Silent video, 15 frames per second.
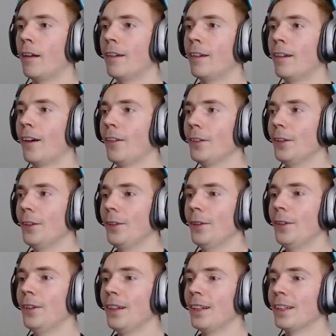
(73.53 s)
Oh
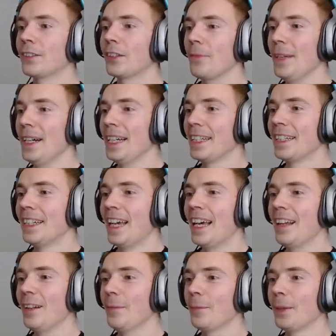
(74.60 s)
no! Trip mine!
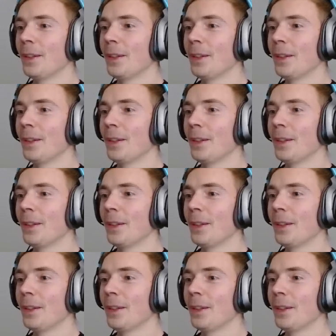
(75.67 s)
Help!